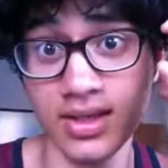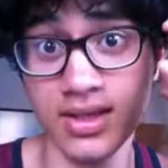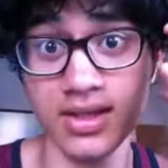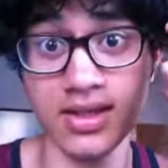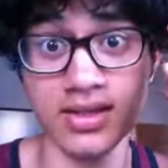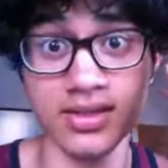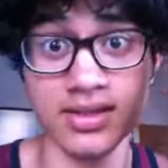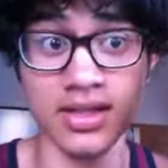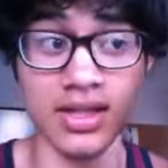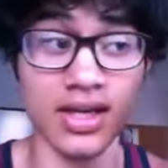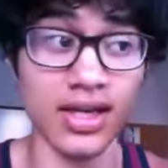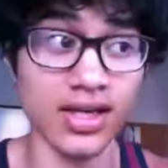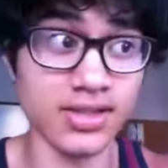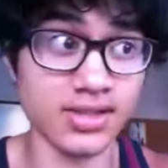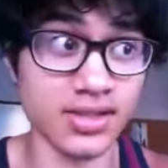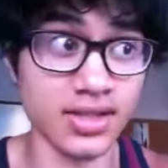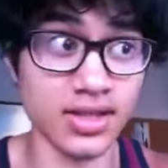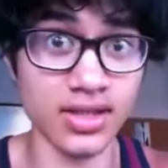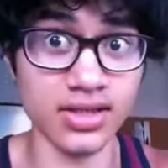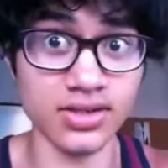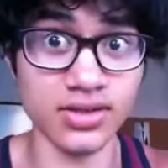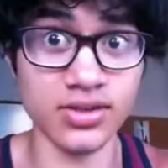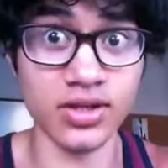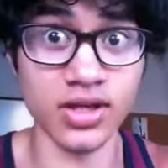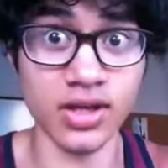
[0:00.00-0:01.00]
is
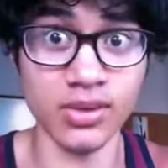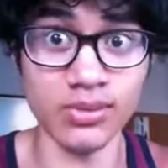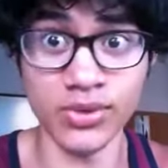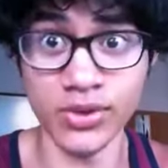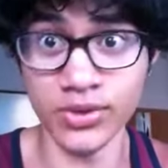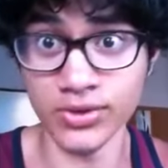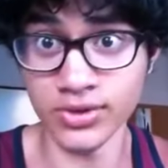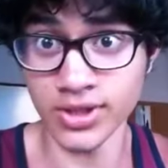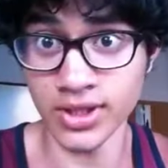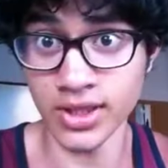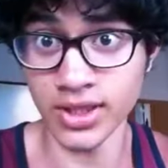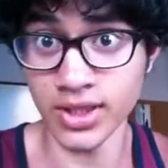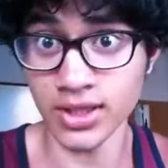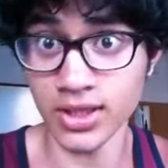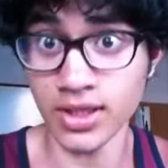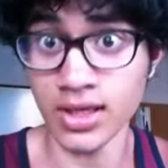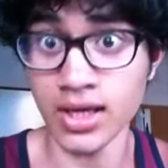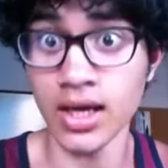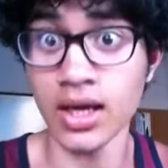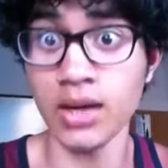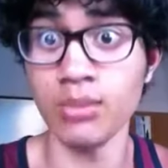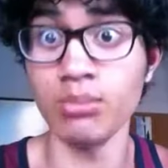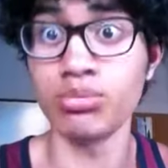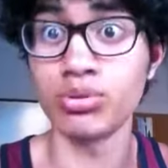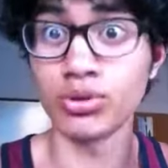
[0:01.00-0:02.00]
listening to the music
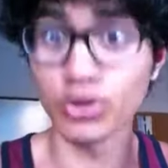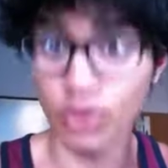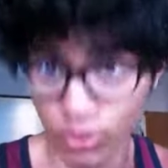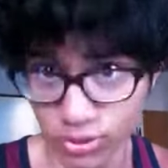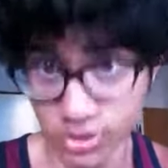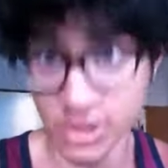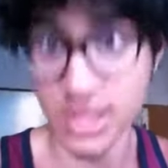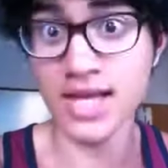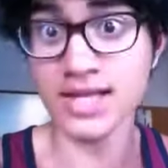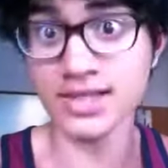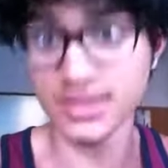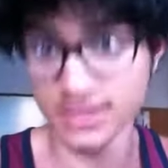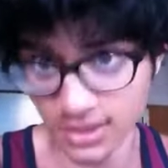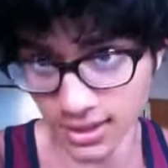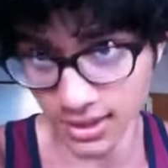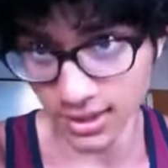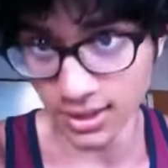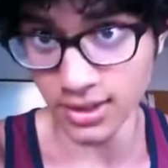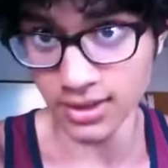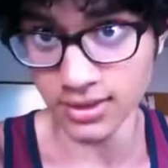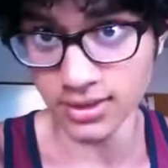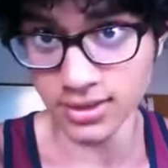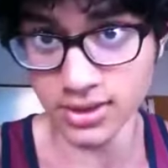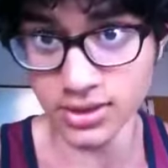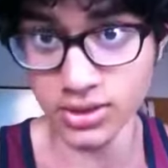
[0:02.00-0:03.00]
and processing
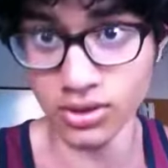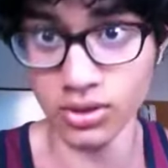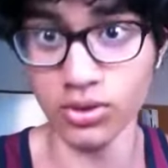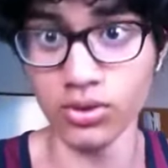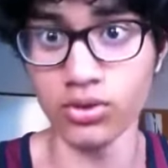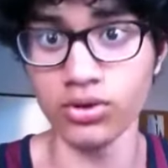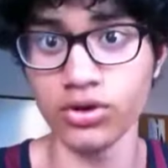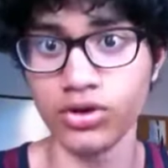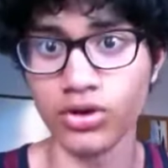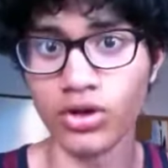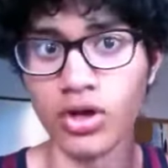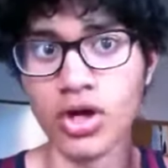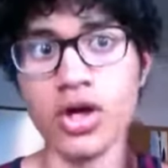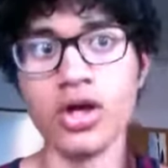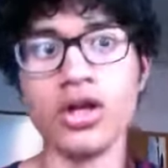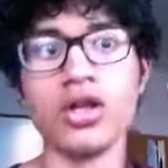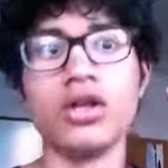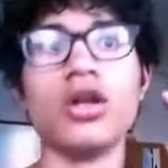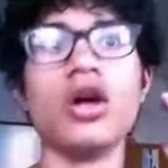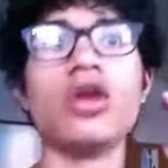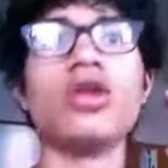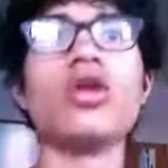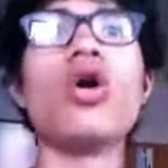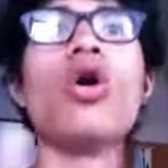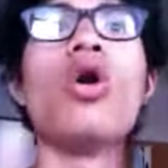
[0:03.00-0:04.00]
it. So
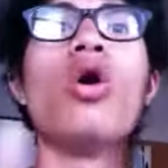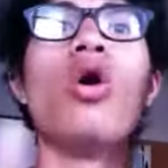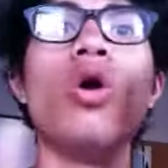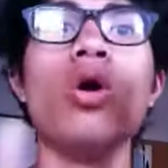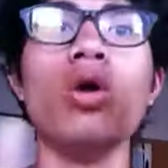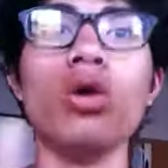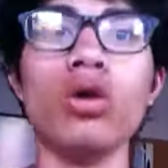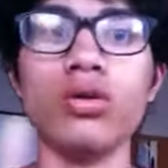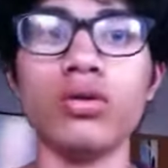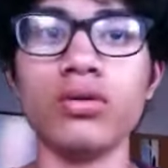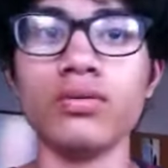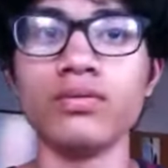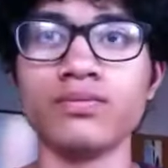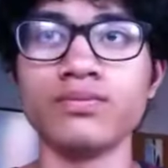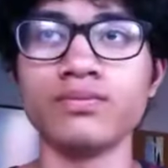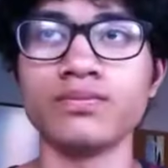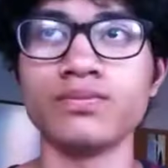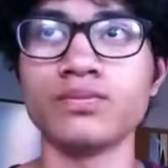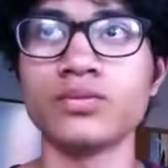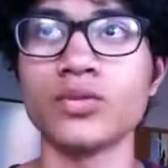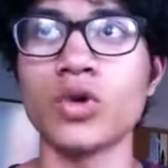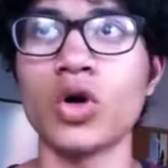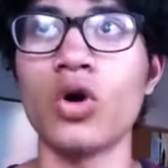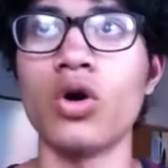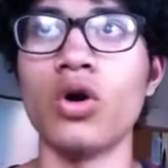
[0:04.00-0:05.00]
not all
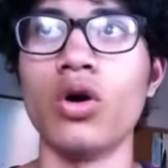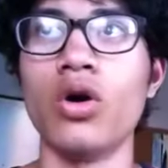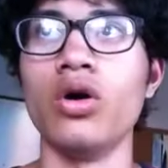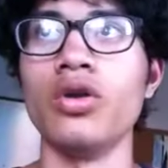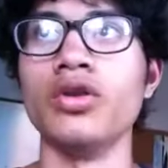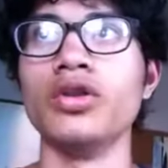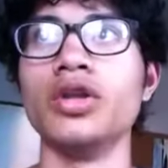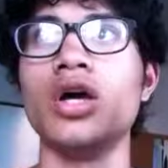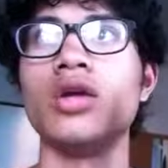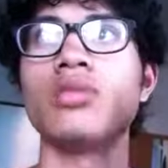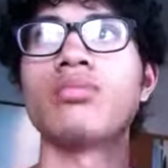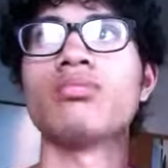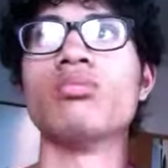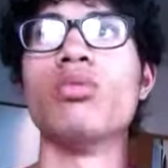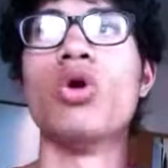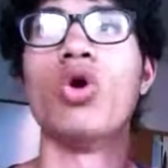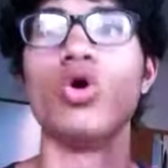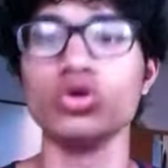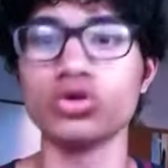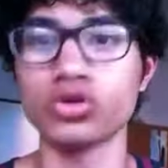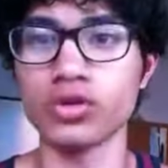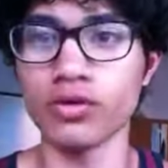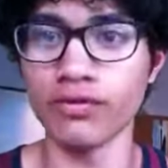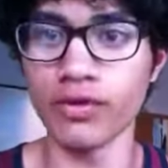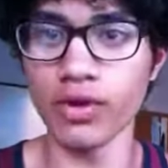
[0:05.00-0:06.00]
or not
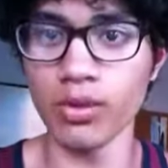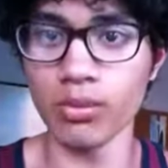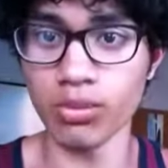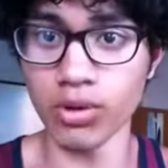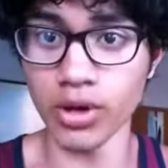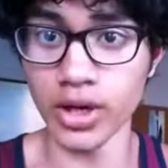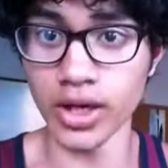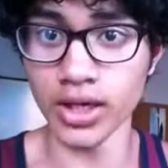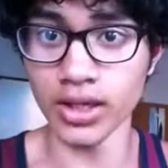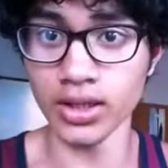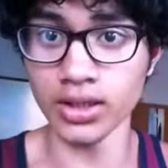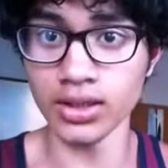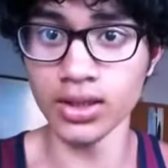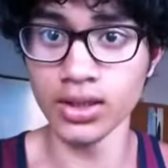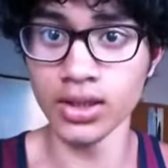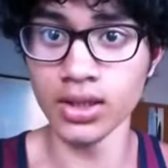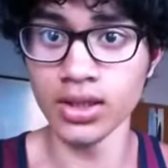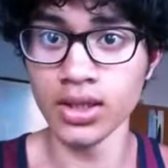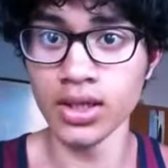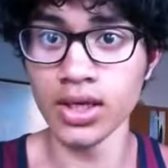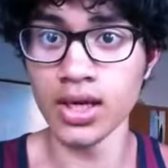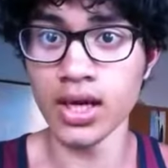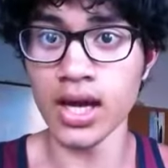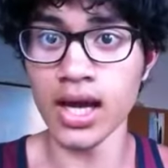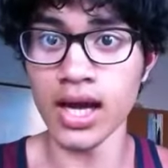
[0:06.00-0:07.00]
most of your brain
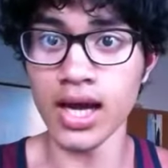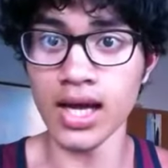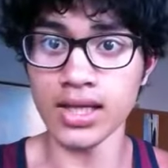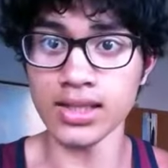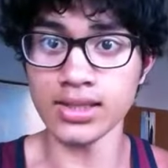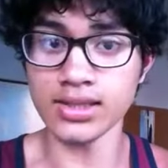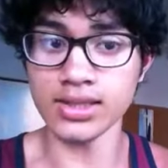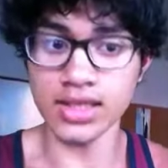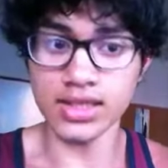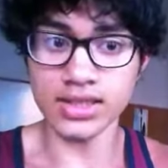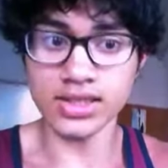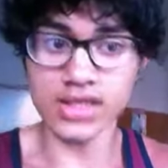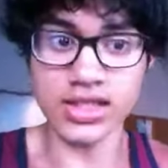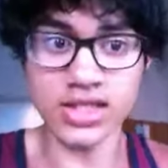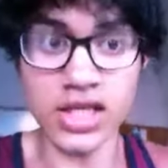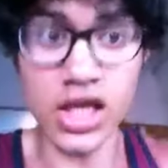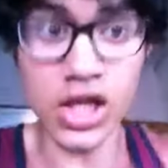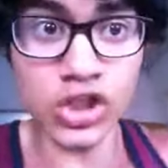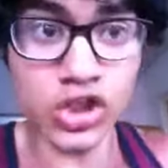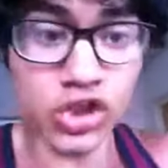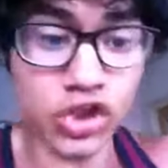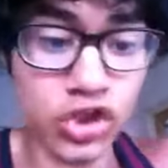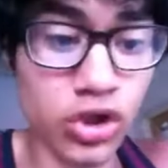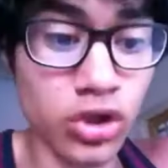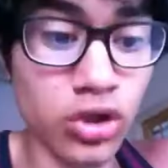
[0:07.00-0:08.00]
has its
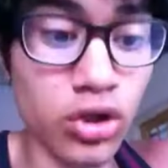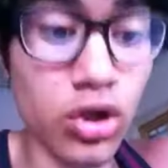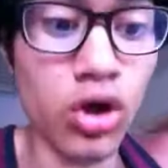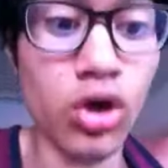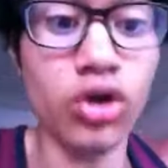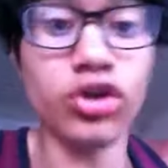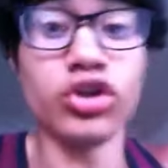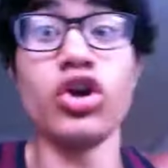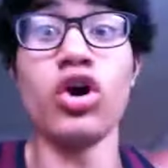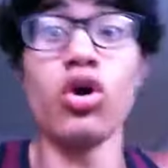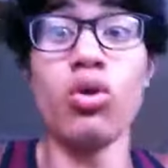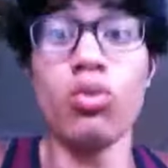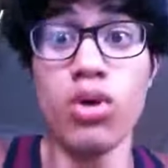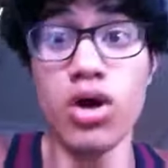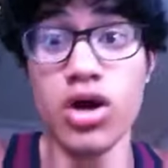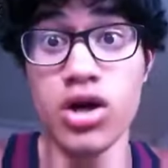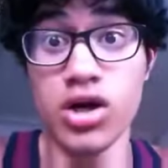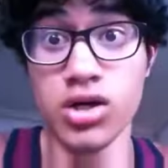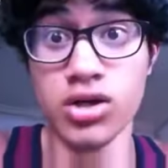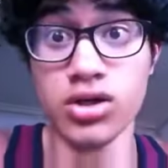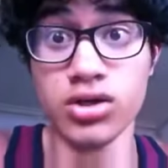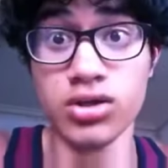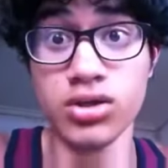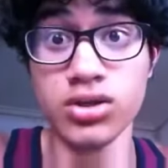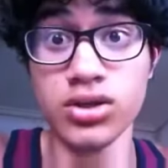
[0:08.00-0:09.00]
attention on your
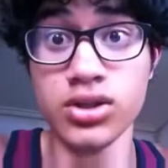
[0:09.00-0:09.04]
work.